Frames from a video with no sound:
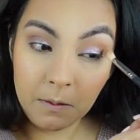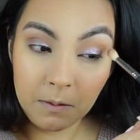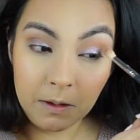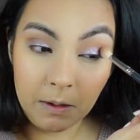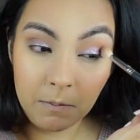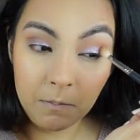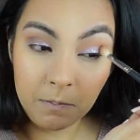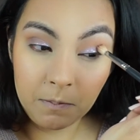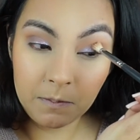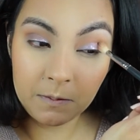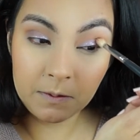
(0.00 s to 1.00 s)
Okay,
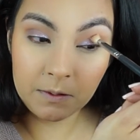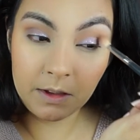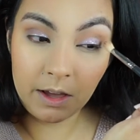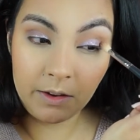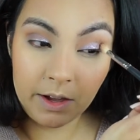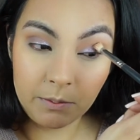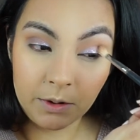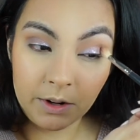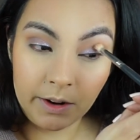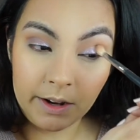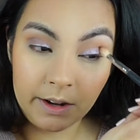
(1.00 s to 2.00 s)
I'll add
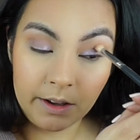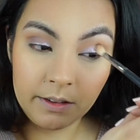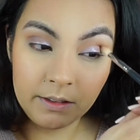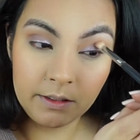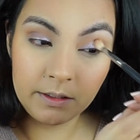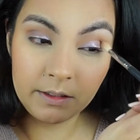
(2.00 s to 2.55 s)
more right now.